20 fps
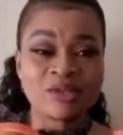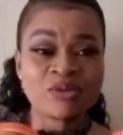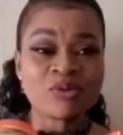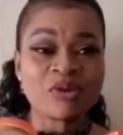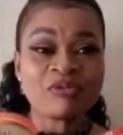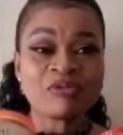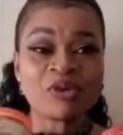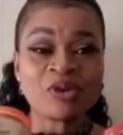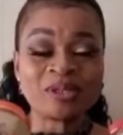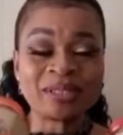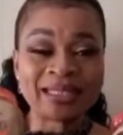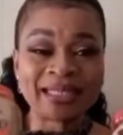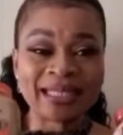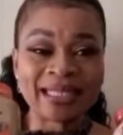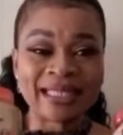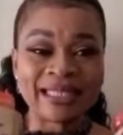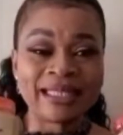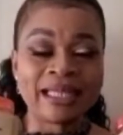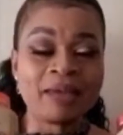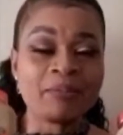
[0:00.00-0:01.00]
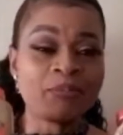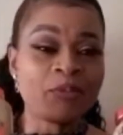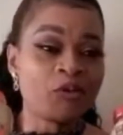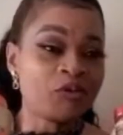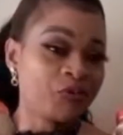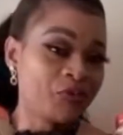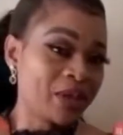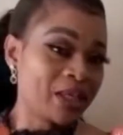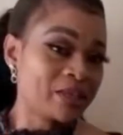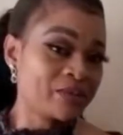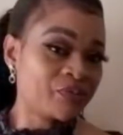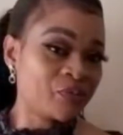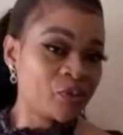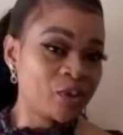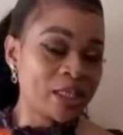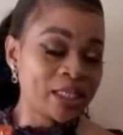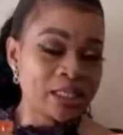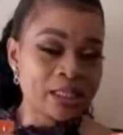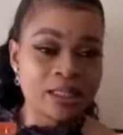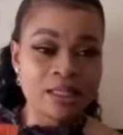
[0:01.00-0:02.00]
So I've got 3 types of
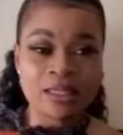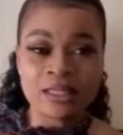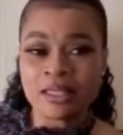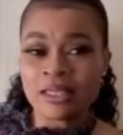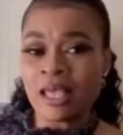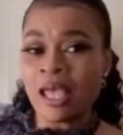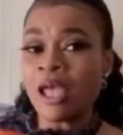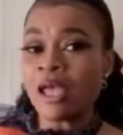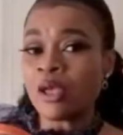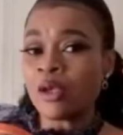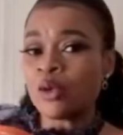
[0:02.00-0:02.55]
exfoliating here.